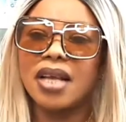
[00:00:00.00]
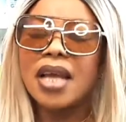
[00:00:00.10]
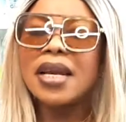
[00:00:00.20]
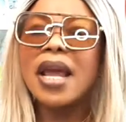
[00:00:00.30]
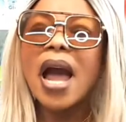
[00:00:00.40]

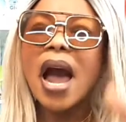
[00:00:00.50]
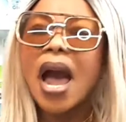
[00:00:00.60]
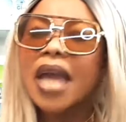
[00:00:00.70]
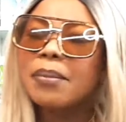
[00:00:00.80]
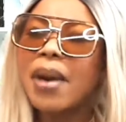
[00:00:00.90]
They
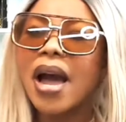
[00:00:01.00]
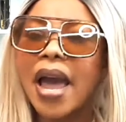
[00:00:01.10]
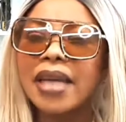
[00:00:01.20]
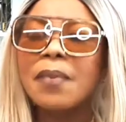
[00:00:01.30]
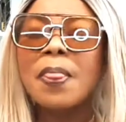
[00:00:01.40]
hide
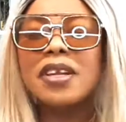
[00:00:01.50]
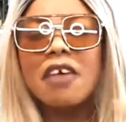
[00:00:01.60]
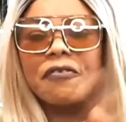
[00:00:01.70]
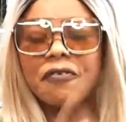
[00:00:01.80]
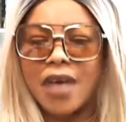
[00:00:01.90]
behind the
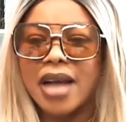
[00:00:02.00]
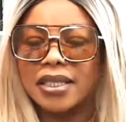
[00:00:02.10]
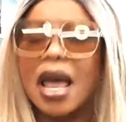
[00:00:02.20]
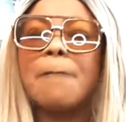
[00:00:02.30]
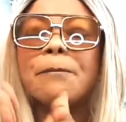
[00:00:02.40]
fact
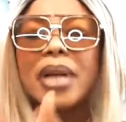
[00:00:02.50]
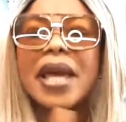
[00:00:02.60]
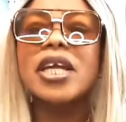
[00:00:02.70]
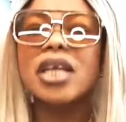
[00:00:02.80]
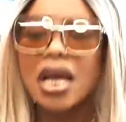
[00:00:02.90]
and
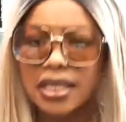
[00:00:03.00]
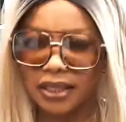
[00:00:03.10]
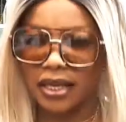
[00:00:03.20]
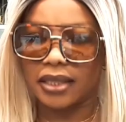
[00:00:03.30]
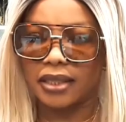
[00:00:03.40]
plain
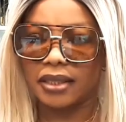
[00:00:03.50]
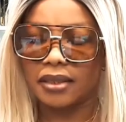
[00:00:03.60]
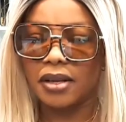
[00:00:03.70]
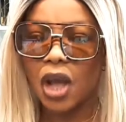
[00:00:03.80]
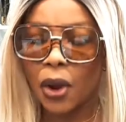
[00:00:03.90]
nonsense.
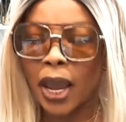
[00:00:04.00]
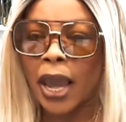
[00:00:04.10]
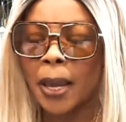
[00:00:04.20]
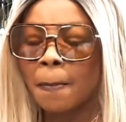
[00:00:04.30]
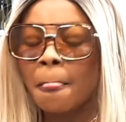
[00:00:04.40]
Okay?